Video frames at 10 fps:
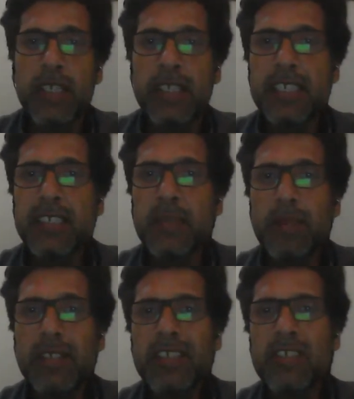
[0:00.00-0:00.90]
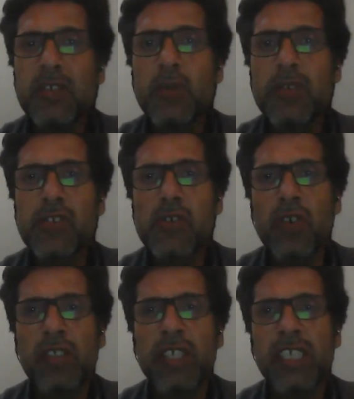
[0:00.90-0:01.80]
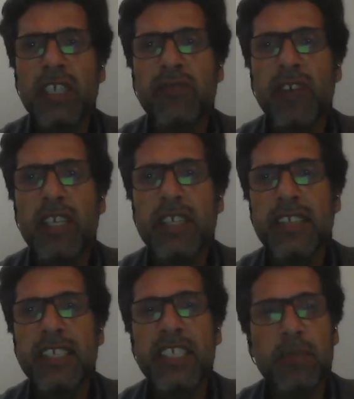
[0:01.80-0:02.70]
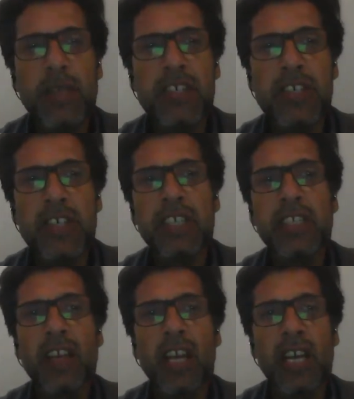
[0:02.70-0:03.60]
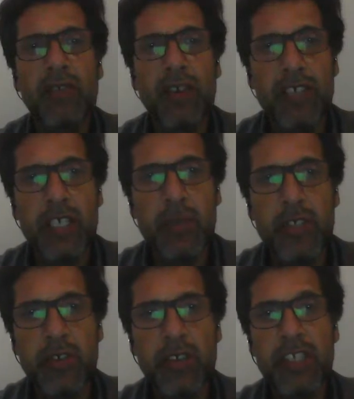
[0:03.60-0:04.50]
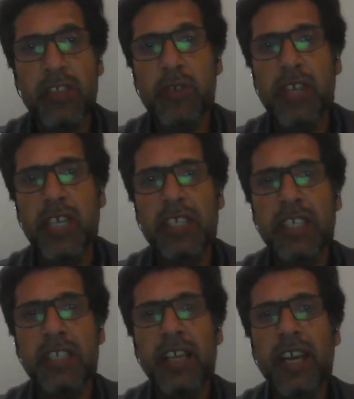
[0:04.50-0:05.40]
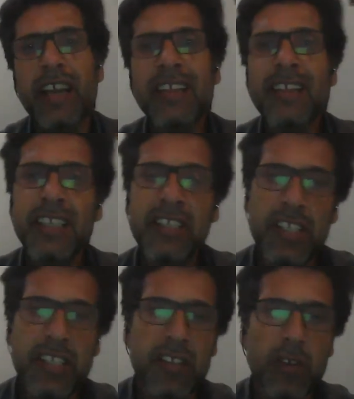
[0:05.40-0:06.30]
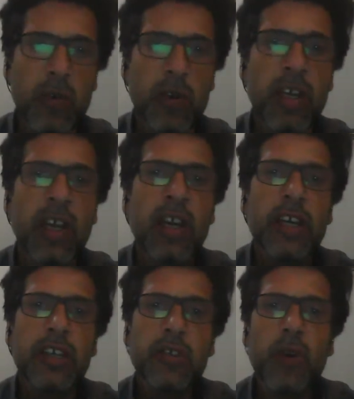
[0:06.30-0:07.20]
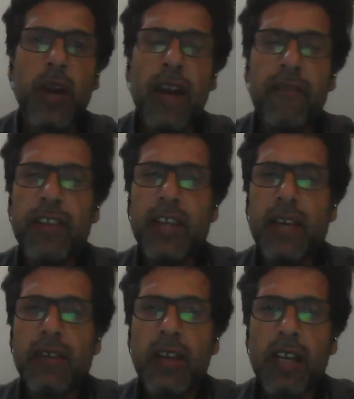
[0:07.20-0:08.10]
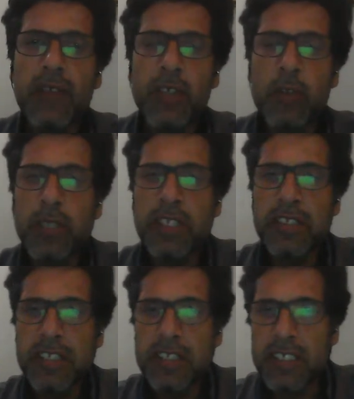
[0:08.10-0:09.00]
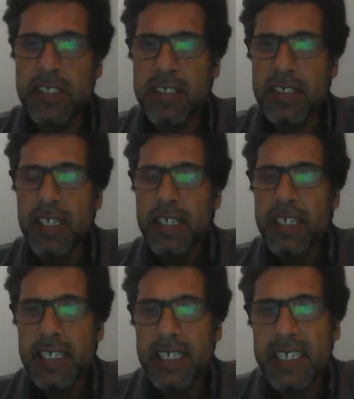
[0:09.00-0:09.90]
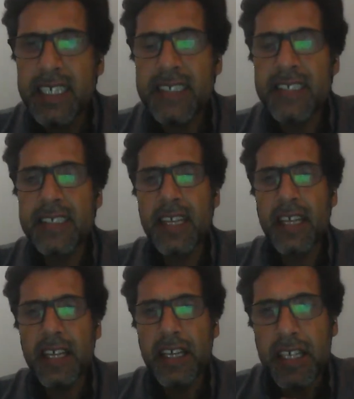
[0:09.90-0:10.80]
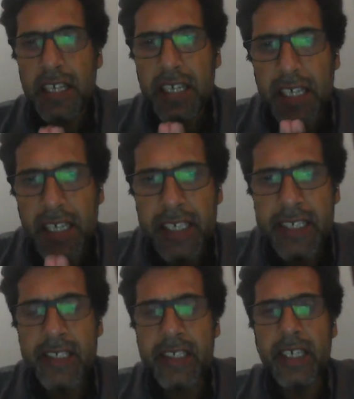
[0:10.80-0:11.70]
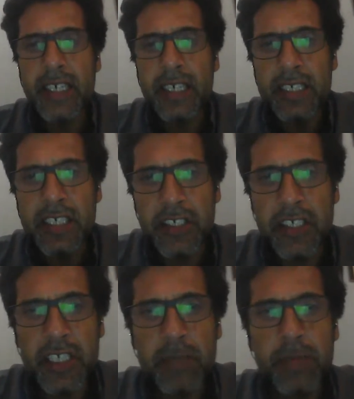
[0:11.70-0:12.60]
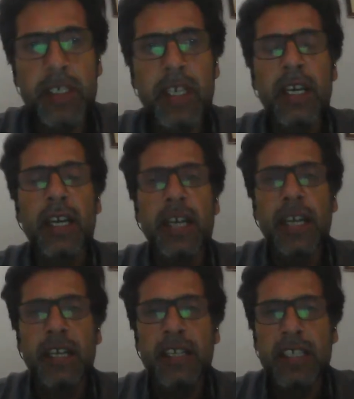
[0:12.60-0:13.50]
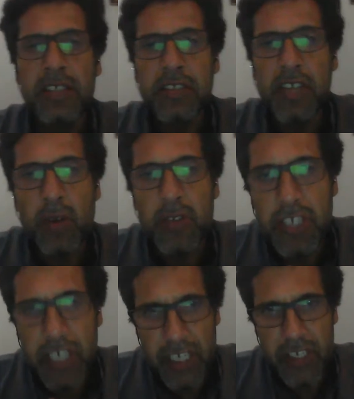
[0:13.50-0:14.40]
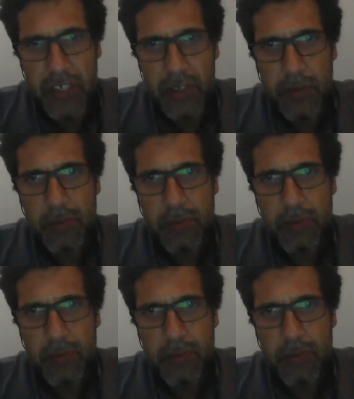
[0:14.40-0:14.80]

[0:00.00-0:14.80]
This split is so strong that it finds expression in the life of individual, the society, and the nation as a whole. So every level of human existence is disturbed and is now changed